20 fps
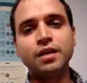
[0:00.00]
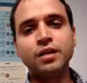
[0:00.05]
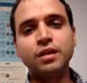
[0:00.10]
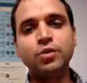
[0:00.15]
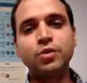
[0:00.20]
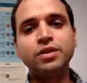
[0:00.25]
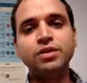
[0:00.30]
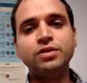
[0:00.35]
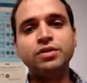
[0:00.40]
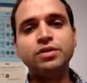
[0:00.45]

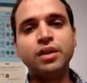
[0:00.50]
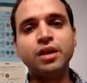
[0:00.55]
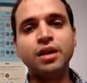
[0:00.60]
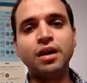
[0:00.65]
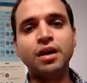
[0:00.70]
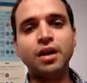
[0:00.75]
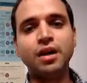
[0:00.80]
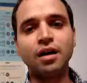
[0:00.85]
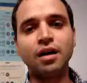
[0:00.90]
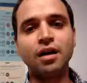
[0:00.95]
Hewitt is
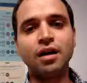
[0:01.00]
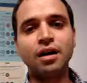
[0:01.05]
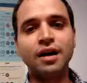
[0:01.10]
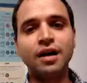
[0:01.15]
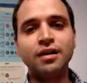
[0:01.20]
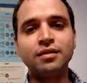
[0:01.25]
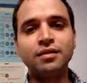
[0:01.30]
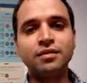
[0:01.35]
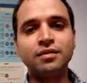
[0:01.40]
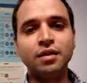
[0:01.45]
a
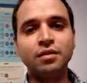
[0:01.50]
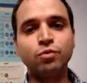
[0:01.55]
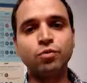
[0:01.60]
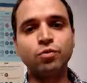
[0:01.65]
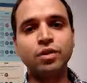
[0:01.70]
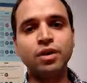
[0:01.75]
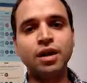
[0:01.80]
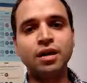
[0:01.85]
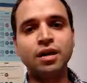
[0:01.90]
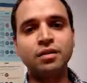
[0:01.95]
client
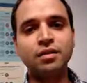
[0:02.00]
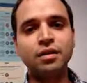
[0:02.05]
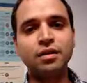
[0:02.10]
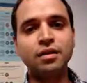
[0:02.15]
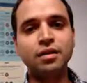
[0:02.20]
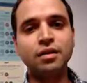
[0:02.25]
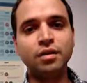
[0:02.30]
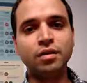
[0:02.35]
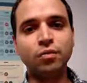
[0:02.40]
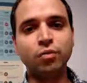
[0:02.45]
that we're
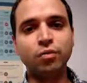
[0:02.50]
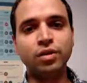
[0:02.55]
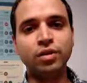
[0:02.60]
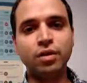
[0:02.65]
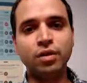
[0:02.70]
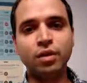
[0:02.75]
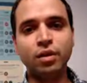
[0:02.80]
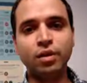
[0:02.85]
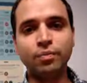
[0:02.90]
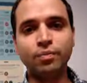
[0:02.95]
handling
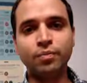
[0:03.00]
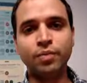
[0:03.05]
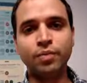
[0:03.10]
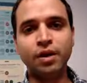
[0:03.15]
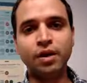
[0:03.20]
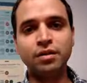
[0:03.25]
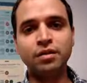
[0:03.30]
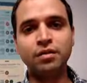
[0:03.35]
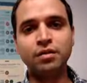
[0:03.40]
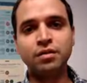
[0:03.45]
with our
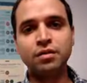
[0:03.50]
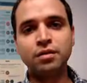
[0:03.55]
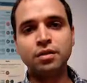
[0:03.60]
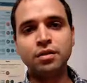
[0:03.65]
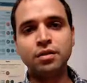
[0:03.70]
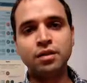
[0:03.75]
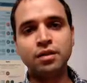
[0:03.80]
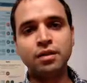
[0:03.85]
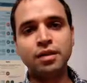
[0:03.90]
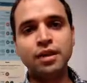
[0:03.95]
partner
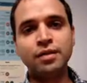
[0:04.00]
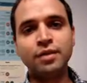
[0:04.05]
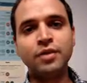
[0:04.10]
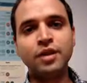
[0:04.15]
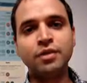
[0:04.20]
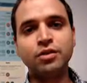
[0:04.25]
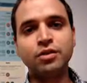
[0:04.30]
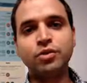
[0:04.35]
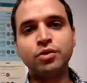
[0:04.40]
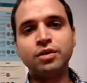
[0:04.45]
named
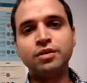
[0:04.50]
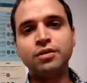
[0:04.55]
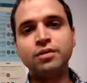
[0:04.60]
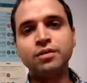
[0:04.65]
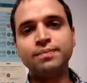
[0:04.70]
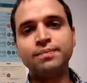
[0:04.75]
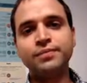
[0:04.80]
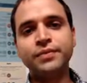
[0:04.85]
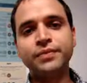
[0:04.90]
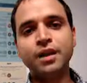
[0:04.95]

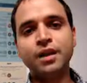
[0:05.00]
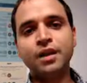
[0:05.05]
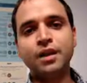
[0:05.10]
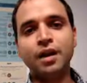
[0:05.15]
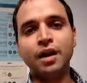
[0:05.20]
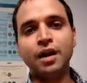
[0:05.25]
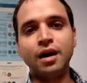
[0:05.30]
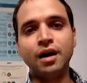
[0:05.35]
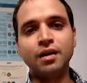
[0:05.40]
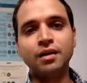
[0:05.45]
Acuity,
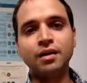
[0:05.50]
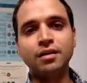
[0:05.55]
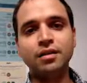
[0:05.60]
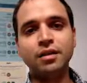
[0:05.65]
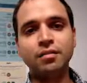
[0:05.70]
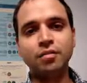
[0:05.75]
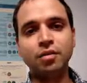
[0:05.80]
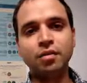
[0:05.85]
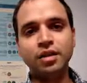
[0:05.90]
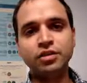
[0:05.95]
and
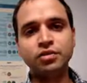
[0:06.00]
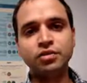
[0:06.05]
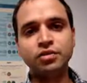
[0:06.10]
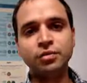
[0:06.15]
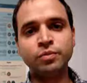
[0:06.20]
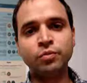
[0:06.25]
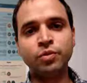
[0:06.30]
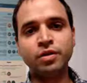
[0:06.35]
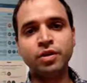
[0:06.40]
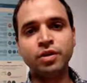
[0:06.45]
the
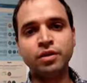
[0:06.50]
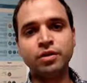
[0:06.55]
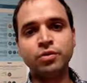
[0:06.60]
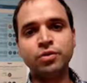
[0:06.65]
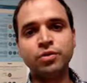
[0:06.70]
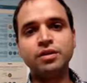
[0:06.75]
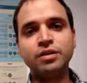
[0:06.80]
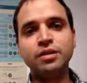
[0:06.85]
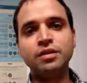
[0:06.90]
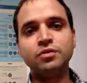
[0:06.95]
relationship with
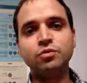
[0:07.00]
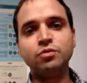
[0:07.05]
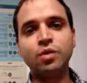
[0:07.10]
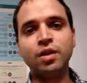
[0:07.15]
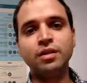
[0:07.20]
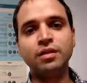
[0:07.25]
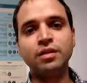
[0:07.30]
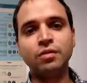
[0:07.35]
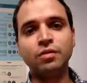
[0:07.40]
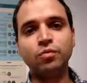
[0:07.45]
Acuity is
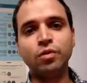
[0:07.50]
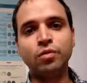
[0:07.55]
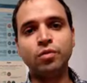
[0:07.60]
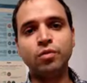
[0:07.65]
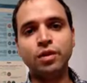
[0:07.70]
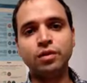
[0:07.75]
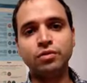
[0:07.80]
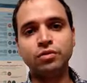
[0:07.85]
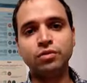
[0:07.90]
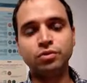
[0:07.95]
one that we
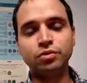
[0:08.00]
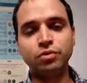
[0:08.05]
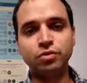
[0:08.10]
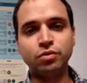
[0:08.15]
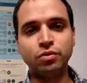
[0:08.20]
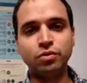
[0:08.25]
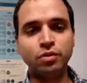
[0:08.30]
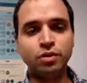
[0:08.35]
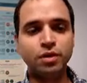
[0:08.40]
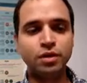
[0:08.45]
want
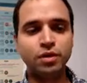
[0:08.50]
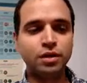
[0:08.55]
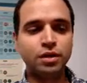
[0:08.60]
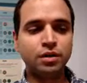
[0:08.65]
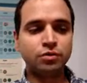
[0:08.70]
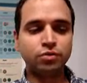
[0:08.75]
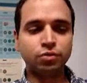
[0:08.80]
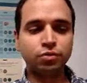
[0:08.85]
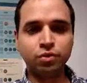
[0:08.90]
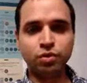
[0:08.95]
to
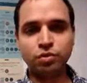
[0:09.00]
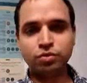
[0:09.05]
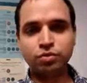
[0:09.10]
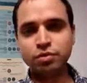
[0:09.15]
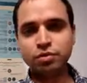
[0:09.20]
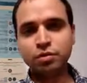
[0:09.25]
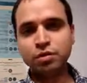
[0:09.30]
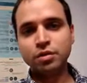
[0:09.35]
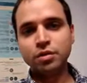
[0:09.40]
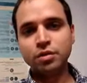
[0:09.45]

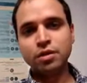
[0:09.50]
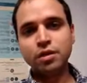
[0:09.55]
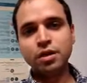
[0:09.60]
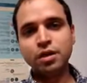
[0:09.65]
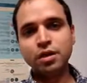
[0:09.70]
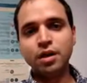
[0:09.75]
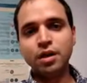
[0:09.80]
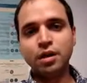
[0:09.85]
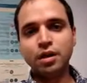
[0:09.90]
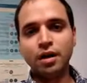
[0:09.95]
nurture.
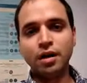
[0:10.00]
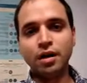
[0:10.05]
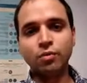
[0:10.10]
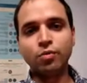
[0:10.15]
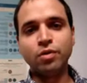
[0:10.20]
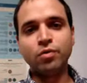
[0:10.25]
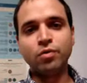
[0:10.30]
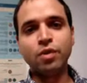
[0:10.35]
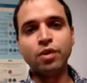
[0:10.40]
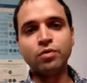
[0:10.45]

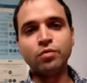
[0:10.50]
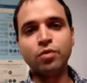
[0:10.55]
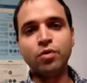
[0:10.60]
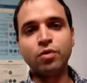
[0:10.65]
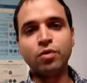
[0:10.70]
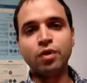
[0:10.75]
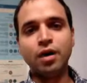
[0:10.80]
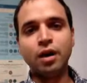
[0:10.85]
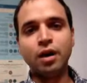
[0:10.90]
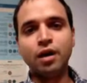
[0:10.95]
We want
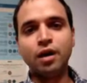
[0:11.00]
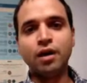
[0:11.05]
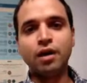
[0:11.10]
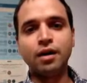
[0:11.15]
more